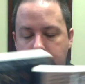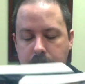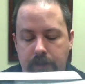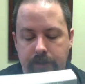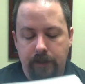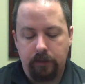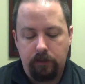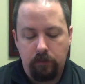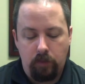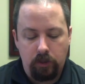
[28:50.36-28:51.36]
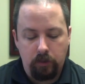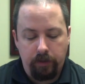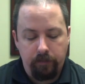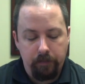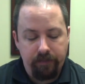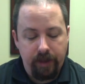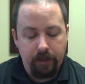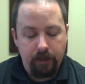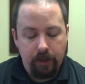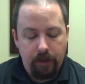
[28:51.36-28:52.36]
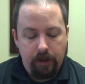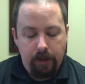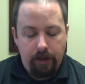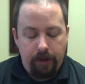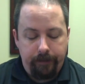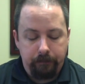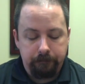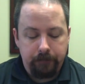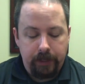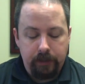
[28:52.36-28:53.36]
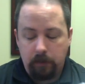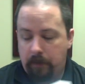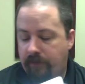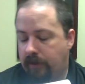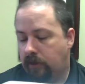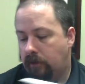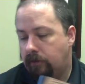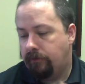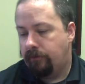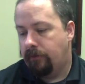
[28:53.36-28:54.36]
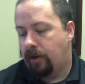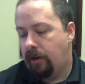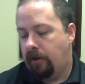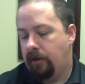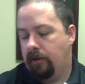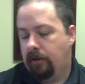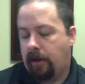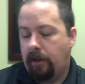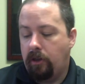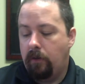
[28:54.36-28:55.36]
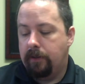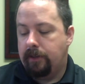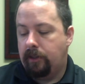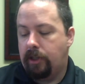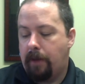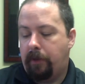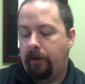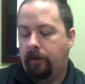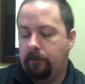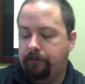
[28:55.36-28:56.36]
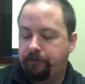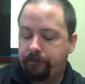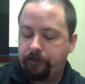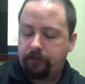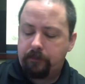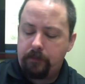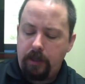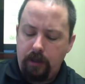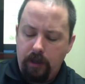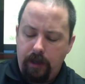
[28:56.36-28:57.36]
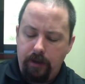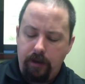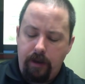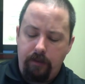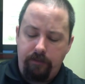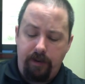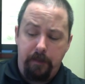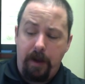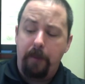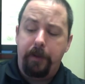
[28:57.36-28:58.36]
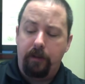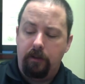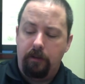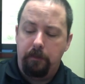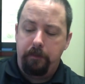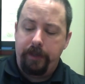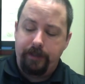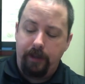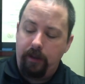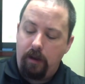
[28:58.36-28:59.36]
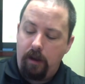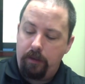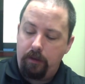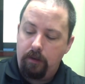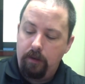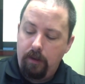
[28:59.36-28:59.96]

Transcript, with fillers: has since walked away from the faith. Um, he's a professor uh, at UNC Chapel Hill and a uh, very popular best-selling author.